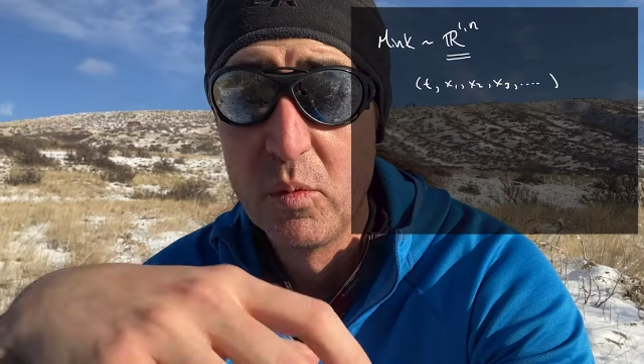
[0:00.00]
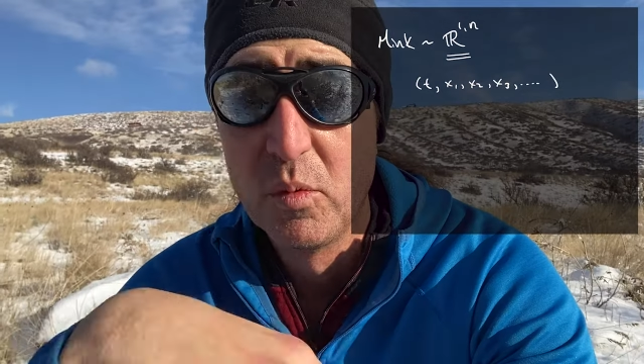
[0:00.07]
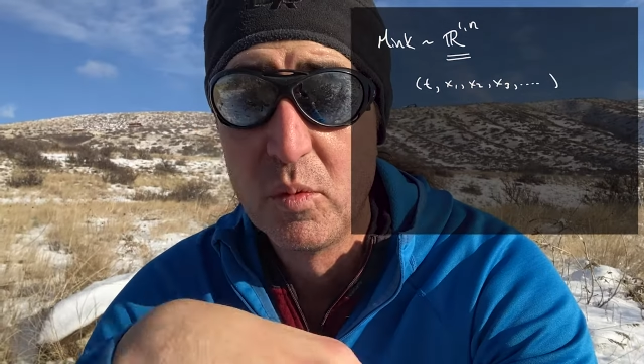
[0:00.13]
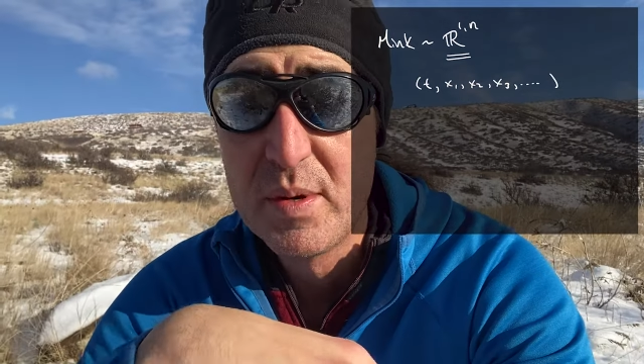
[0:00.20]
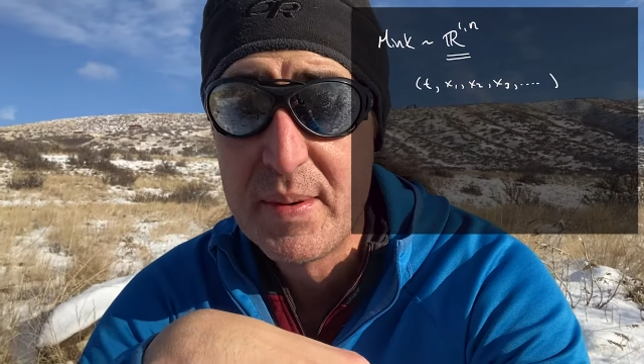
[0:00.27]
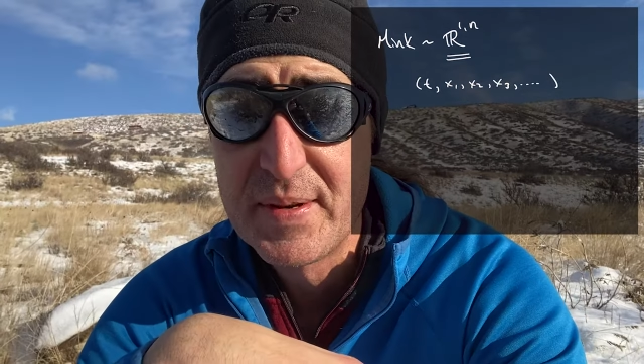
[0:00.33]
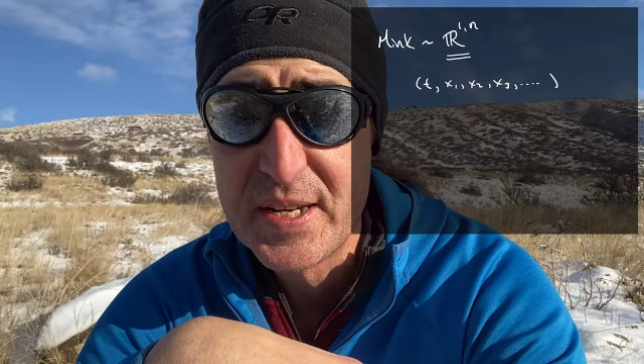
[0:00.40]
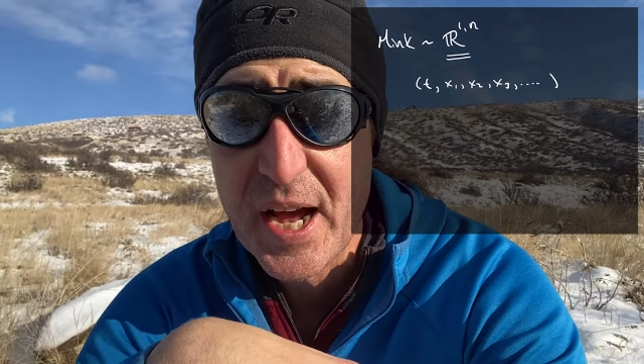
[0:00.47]

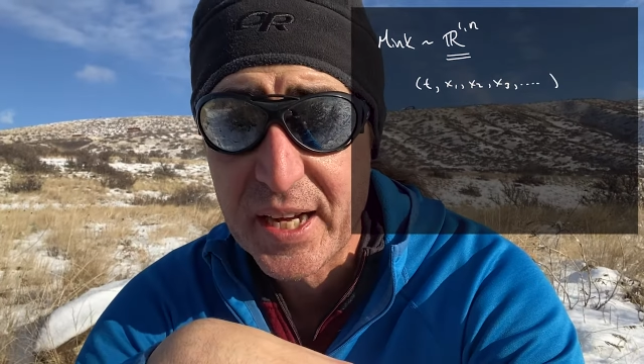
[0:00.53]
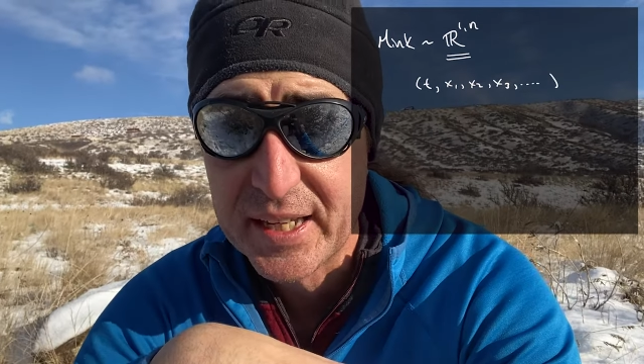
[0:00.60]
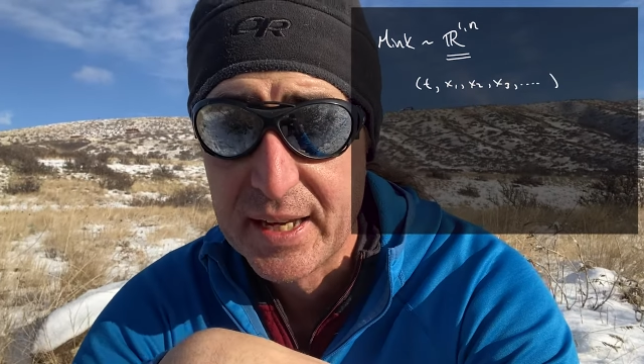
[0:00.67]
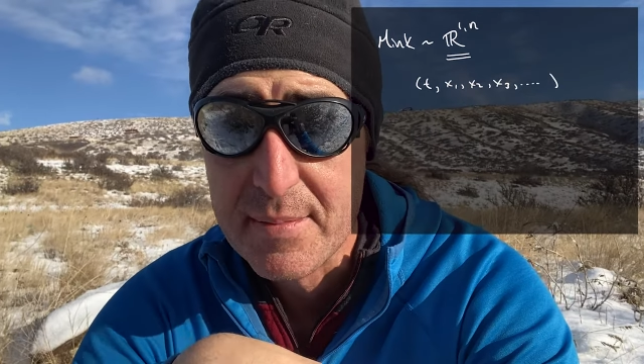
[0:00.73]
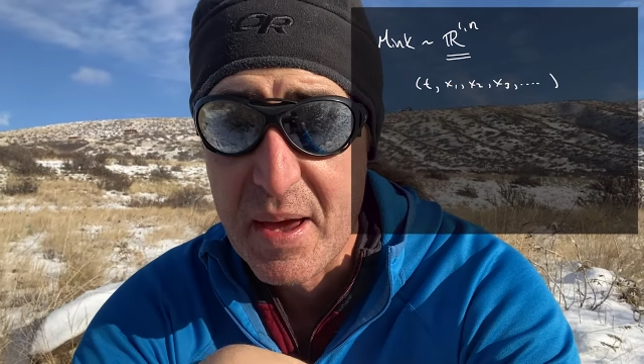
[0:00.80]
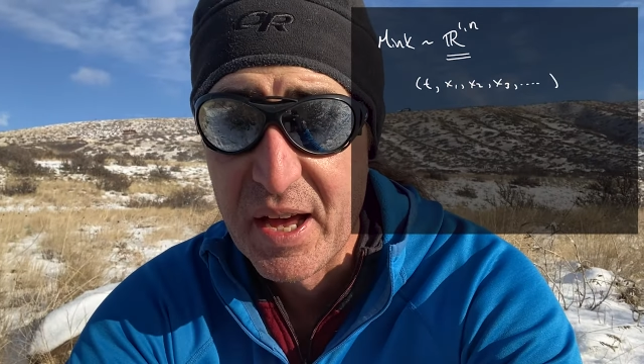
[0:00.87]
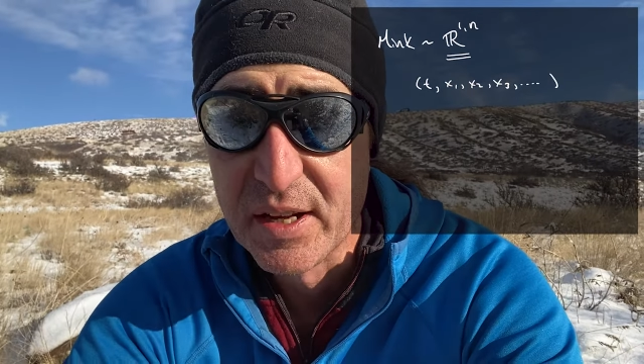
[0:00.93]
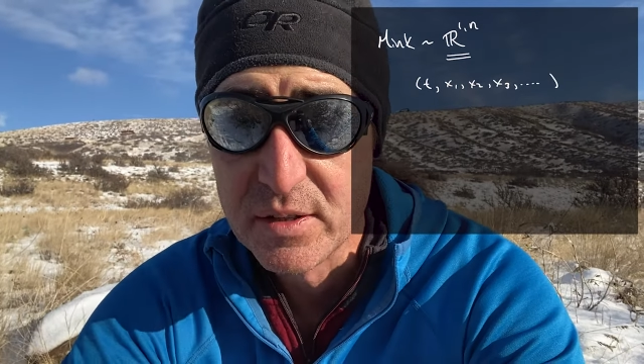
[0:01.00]
We've been talking
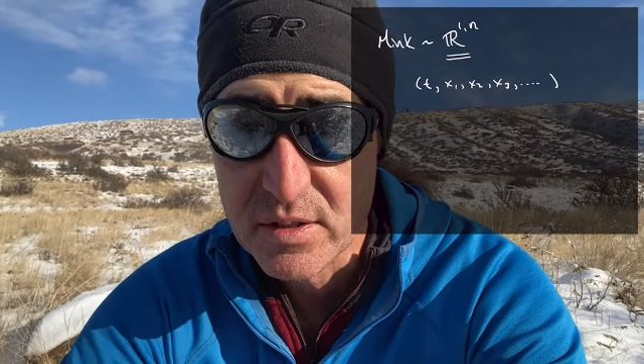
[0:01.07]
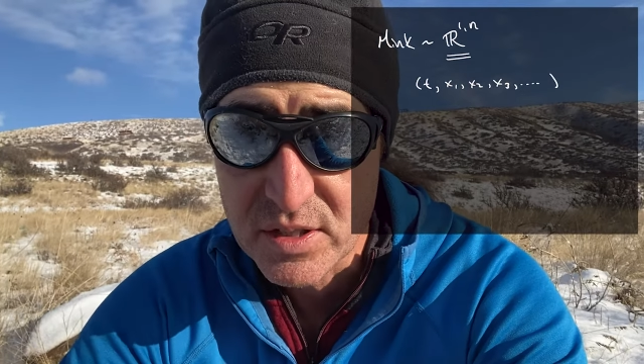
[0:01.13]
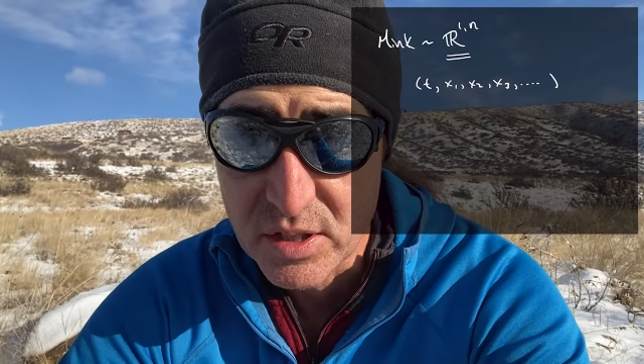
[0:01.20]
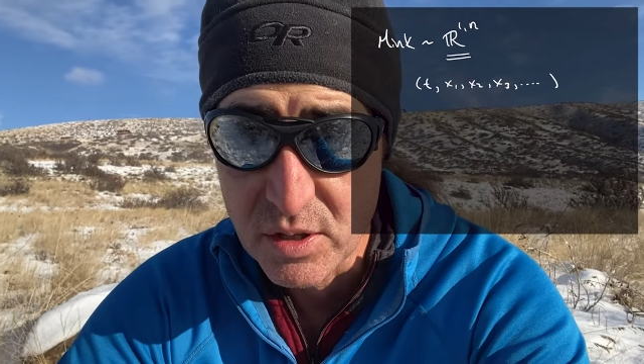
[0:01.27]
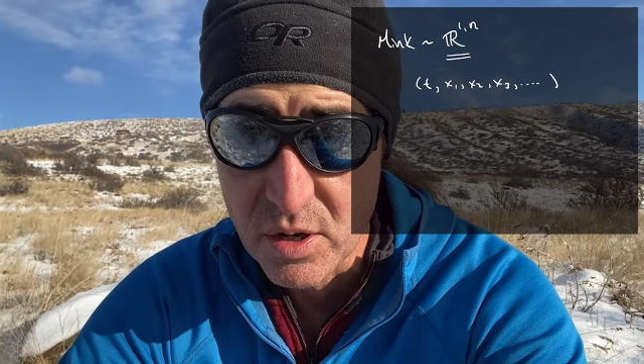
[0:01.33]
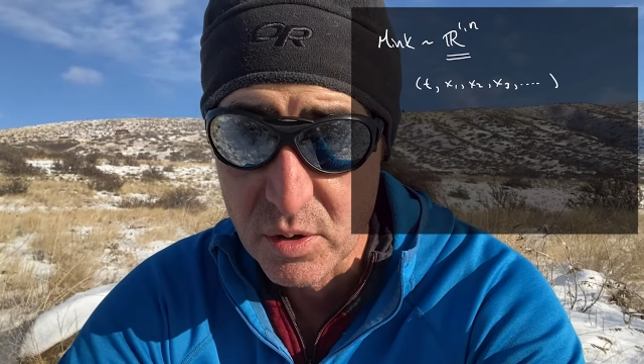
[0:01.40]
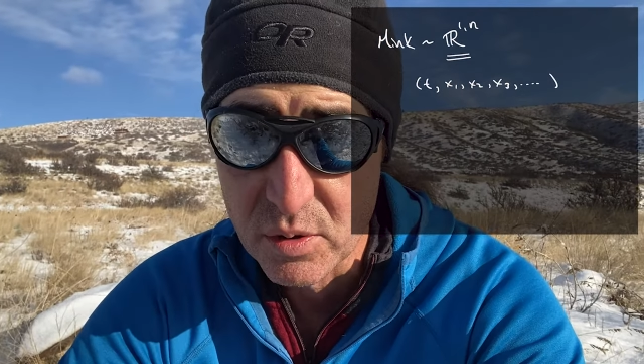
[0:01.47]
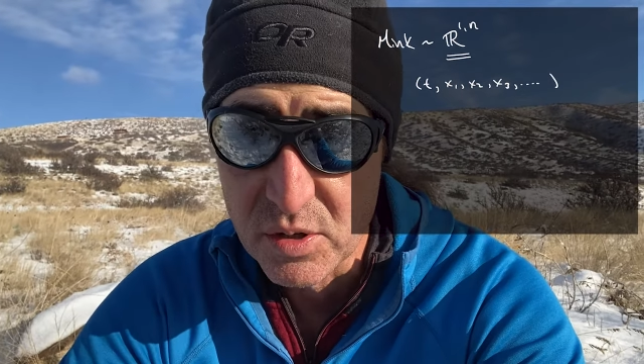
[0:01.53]
about
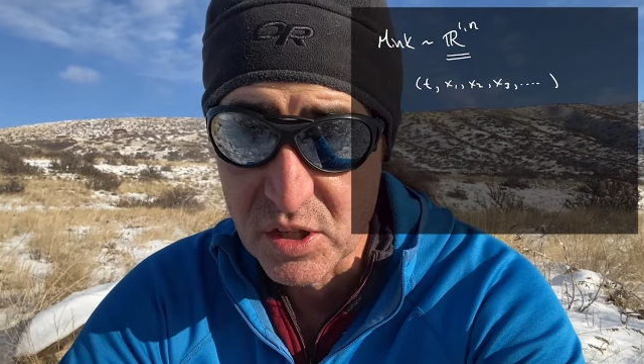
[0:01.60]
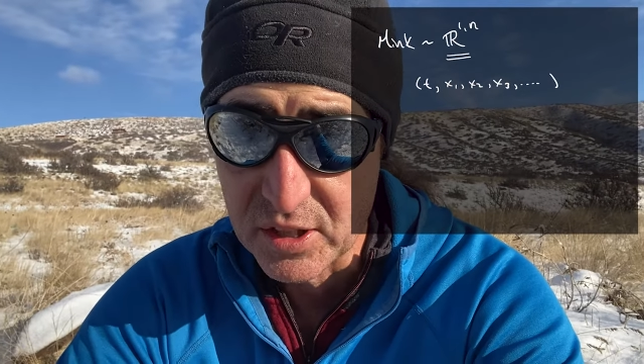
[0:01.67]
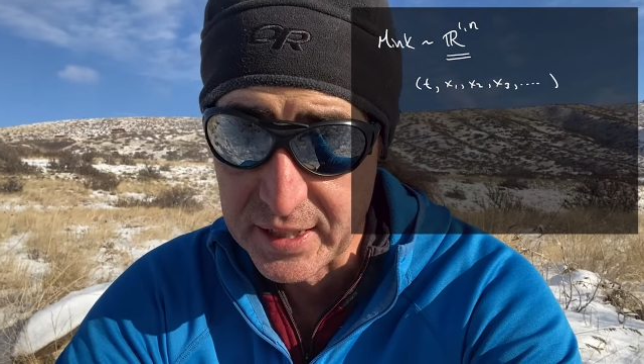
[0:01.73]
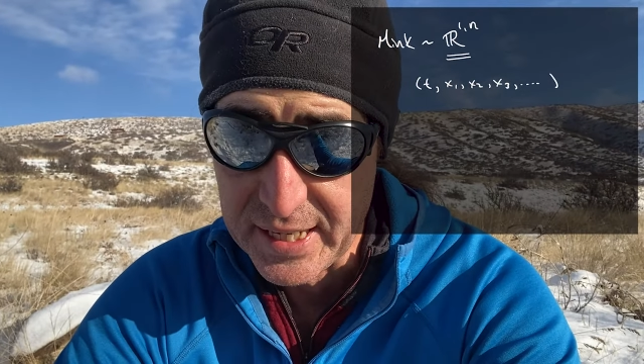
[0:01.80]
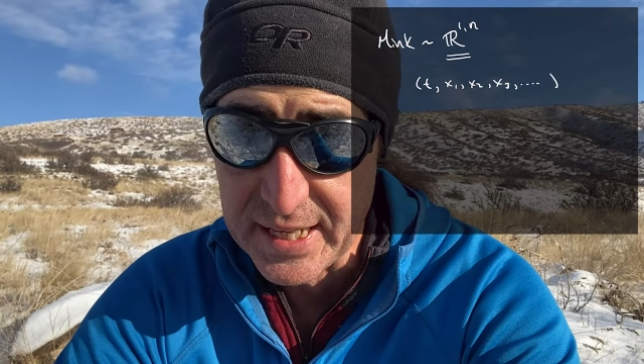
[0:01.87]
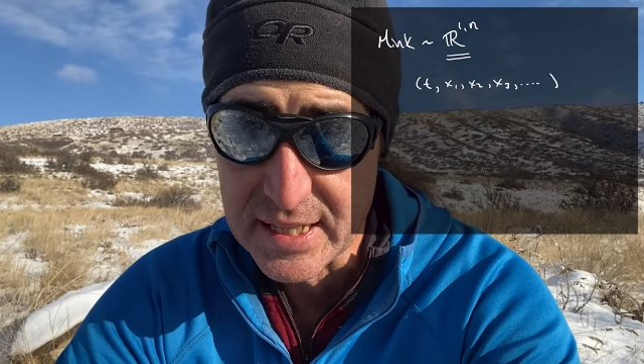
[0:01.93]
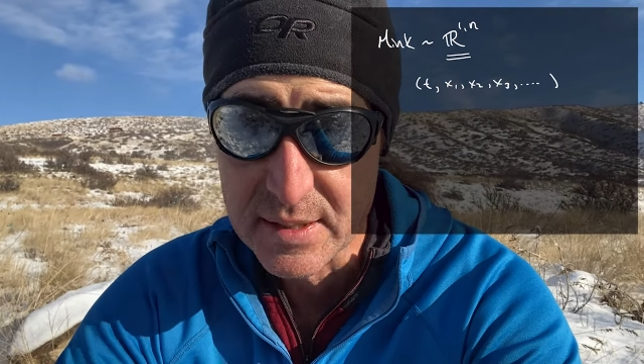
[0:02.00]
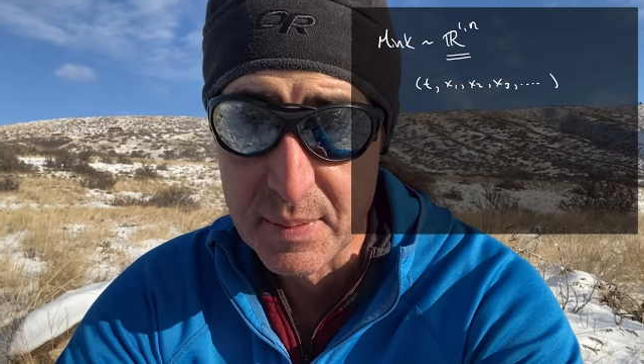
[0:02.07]

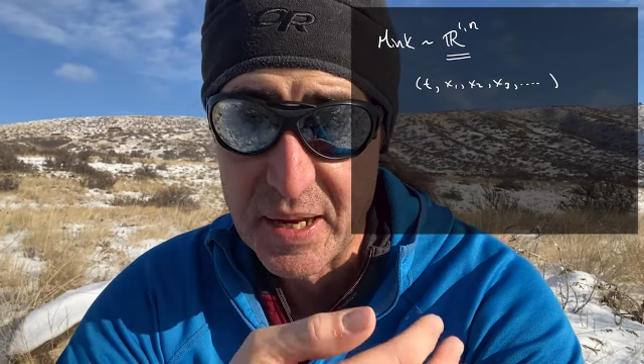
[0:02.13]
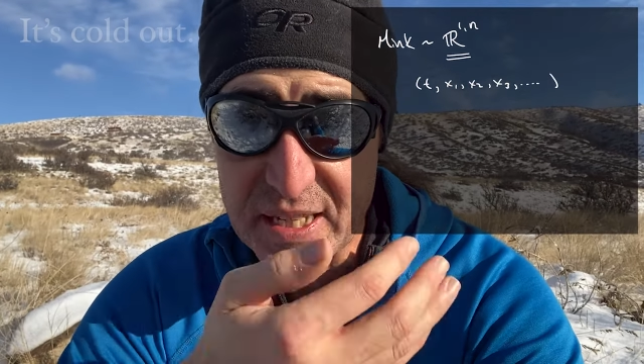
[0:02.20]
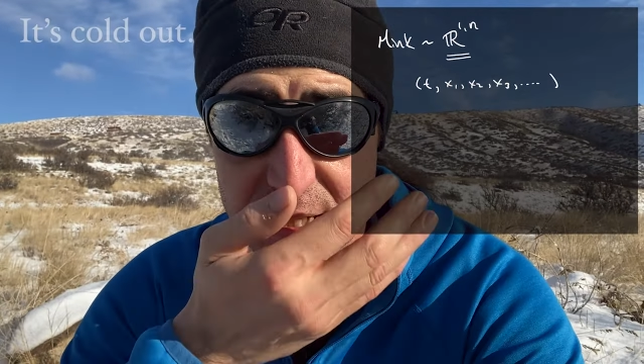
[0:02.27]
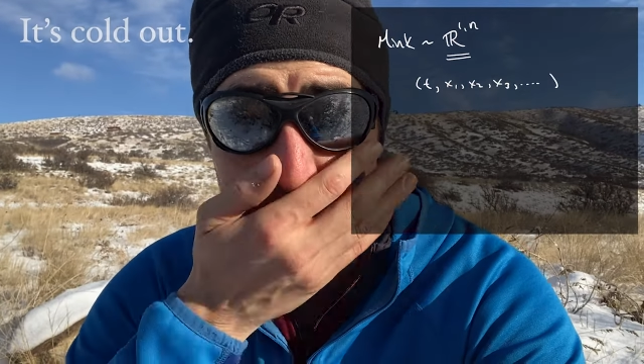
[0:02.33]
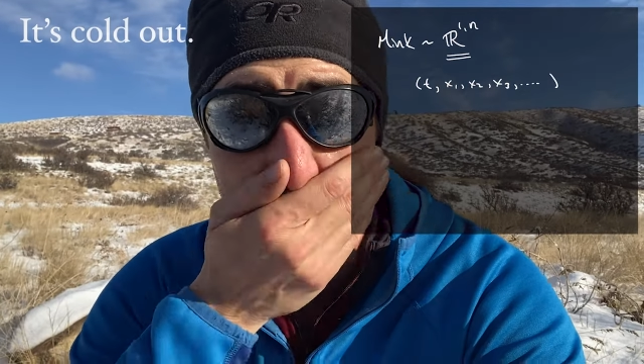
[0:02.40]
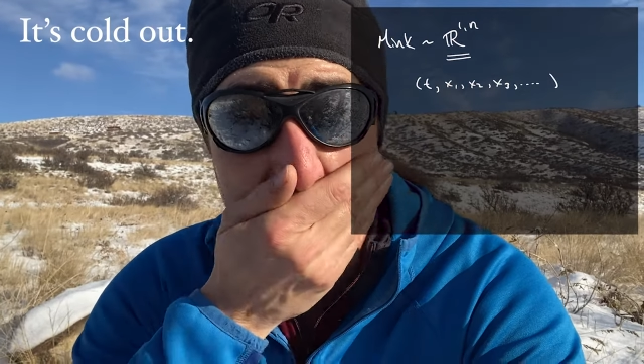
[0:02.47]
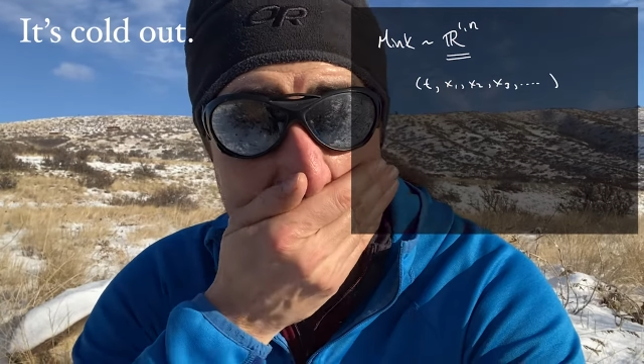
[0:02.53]
pseudo-Euclidean space,